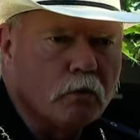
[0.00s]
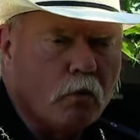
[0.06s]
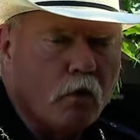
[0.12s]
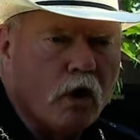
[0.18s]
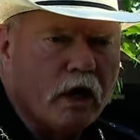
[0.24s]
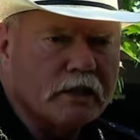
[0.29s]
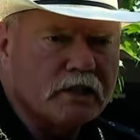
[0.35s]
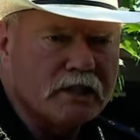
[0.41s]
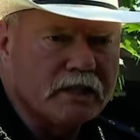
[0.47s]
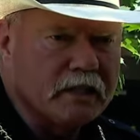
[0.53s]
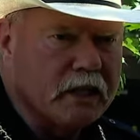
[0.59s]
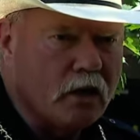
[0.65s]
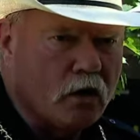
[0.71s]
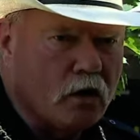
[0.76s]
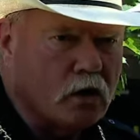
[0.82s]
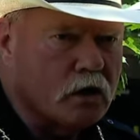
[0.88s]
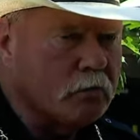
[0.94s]
once in
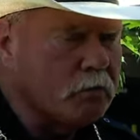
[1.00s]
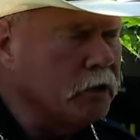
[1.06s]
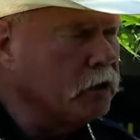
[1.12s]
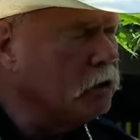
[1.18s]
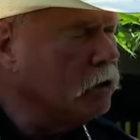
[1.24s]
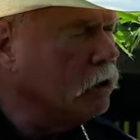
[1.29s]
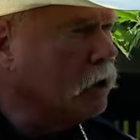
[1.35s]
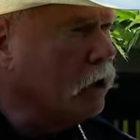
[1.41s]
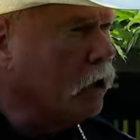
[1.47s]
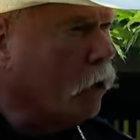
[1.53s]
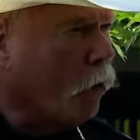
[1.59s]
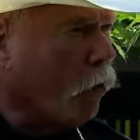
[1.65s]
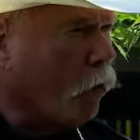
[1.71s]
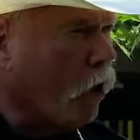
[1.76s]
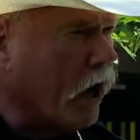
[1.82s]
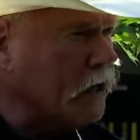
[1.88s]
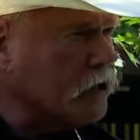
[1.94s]
the arm,
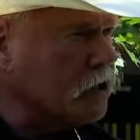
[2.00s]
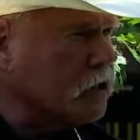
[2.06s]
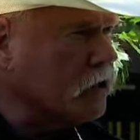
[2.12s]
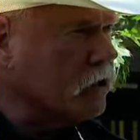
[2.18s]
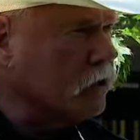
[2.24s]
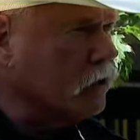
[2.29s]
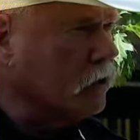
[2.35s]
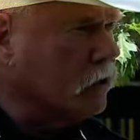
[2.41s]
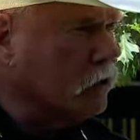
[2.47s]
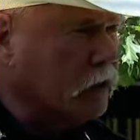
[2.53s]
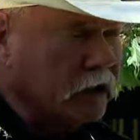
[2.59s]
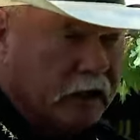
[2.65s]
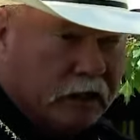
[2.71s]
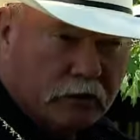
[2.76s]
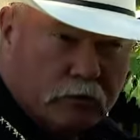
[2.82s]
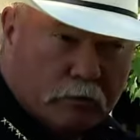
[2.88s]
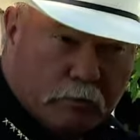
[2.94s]
once
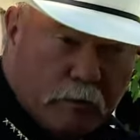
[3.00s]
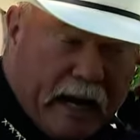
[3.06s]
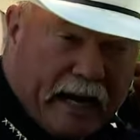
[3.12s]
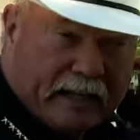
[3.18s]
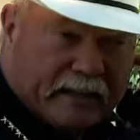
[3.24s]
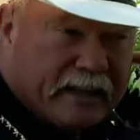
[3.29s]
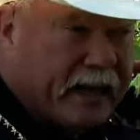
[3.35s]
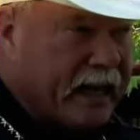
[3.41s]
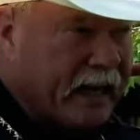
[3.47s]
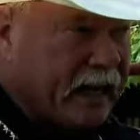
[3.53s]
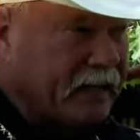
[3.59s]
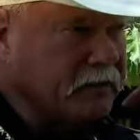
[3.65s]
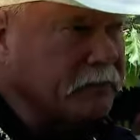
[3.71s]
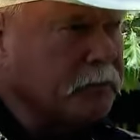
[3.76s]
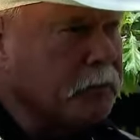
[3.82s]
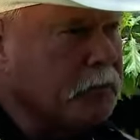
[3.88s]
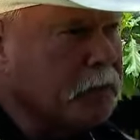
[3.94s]
in the back of the head,
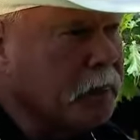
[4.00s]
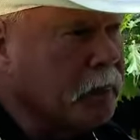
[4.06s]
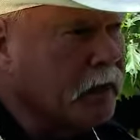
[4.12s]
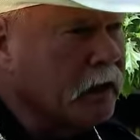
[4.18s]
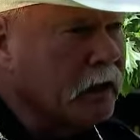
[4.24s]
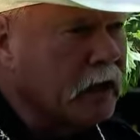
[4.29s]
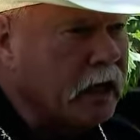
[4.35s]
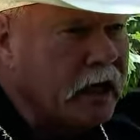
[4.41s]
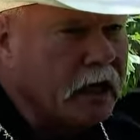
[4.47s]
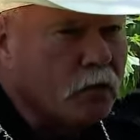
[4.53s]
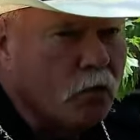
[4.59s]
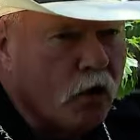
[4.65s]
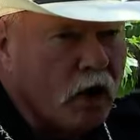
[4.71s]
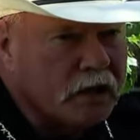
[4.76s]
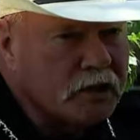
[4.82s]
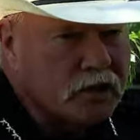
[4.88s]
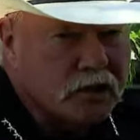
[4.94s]
and
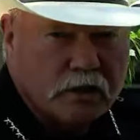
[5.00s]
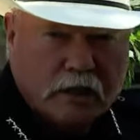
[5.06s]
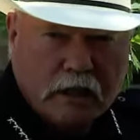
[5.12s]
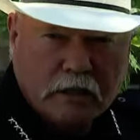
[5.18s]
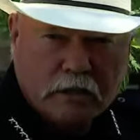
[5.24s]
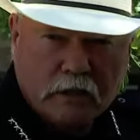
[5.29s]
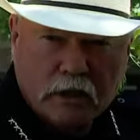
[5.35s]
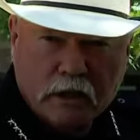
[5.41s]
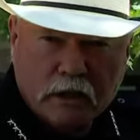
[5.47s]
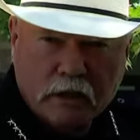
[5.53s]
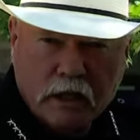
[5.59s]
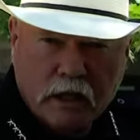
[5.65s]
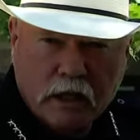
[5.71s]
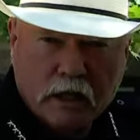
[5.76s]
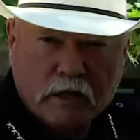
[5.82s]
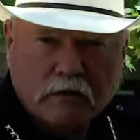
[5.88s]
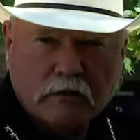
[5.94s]
once in the
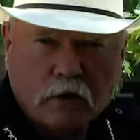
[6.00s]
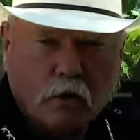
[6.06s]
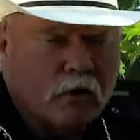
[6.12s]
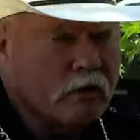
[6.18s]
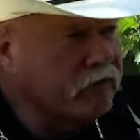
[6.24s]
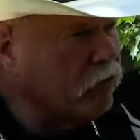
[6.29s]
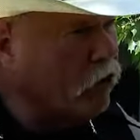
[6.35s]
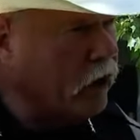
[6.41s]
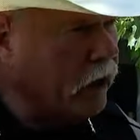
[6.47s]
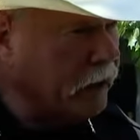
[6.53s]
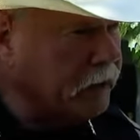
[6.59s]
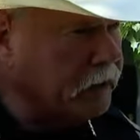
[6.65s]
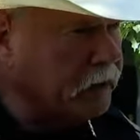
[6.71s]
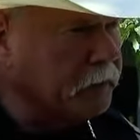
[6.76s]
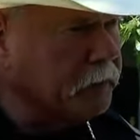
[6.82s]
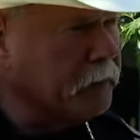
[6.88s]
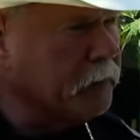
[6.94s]
uh, lower flank.
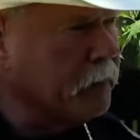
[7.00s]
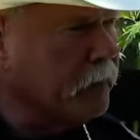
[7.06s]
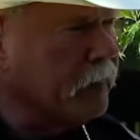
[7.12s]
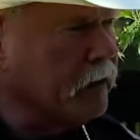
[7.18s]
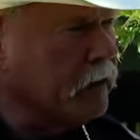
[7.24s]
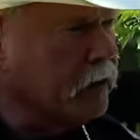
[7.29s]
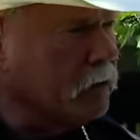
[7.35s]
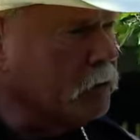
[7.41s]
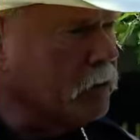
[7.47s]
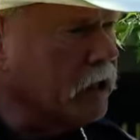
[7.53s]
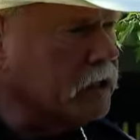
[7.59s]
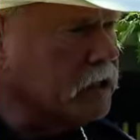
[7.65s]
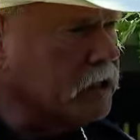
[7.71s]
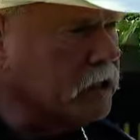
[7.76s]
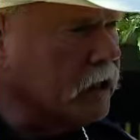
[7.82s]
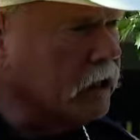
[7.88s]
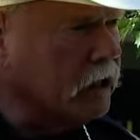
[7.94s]
But
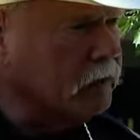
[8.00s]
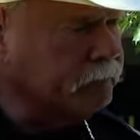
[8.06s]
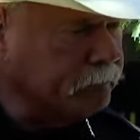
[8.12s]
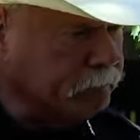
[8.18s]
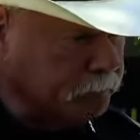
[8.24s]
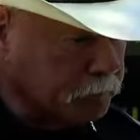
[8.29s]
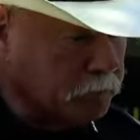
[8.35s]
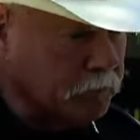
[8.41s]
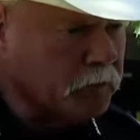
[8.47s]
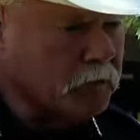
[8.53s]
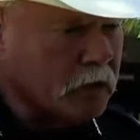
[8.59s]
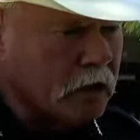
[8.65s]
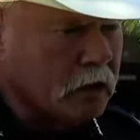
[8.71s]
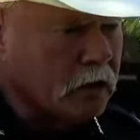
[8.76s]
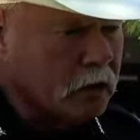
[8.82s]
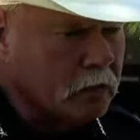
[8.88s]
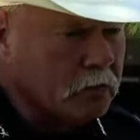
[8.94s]
uh,
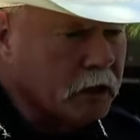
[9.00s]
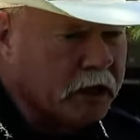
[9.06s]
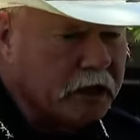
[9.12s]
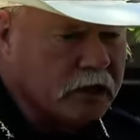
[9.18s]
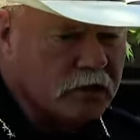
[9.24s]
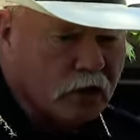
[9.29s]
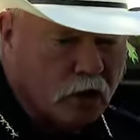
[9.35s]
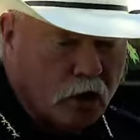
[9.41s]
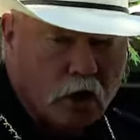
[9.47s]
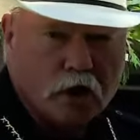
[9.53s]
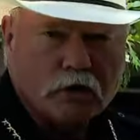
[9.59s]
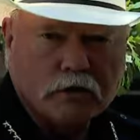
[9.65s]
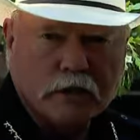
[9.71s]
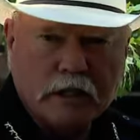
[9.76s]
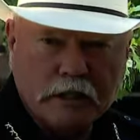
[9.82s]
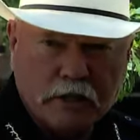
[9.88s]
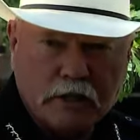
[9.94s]
but he's alert.
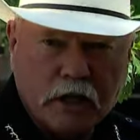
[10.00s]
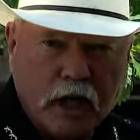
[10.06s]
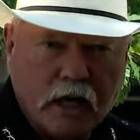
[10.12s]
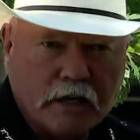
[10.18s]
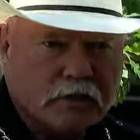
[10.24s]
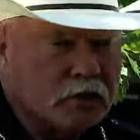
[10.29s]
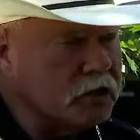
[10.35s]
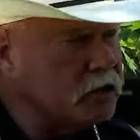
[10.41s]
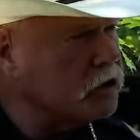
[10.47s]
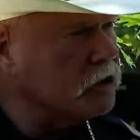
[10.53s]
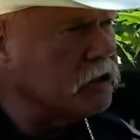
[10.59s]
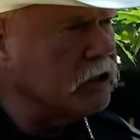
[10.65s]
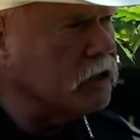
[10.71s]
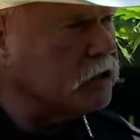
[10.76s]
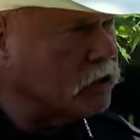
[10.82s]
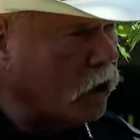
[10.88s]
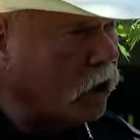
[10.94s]
He's conscious.
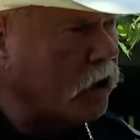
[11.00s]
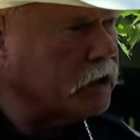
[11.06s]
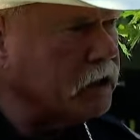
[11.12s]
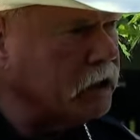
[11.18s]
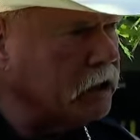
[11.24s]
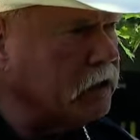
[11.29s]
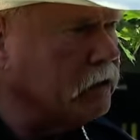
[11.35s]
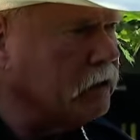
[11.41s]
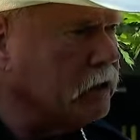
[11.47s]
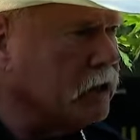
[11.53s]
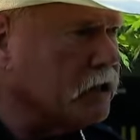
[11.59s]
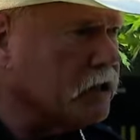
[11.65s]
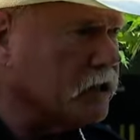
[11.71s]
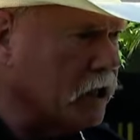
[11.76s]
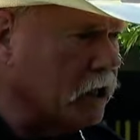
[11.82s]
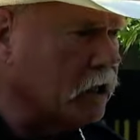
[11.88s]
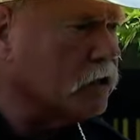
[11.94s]
He's talking.
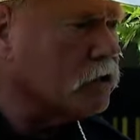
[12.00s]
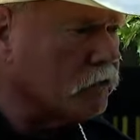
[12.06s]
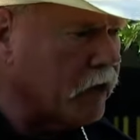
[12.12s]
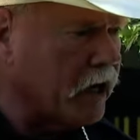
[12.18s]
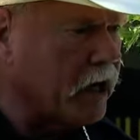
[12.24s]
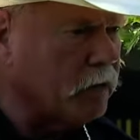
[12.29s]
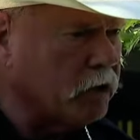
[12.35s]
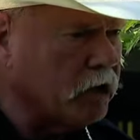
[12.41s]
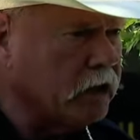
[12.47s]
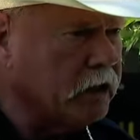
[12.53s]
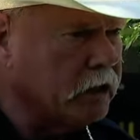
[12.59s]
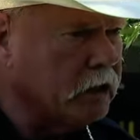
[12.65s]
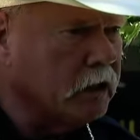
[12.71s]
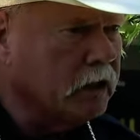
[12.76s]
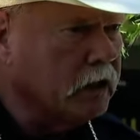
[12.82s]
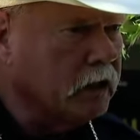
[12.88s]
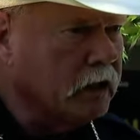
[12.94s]
He's seeing his family,
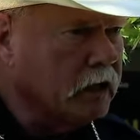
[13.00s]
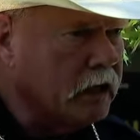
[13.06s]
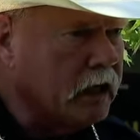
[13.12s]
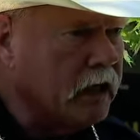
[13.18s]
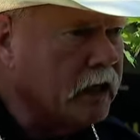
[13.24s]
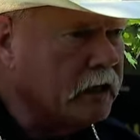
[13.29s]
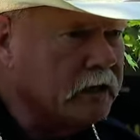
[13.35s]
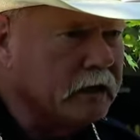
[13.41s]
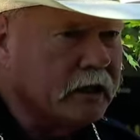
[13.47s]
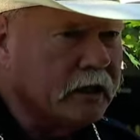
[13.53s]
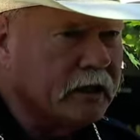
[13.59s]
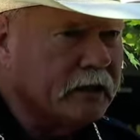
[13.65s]
and uh,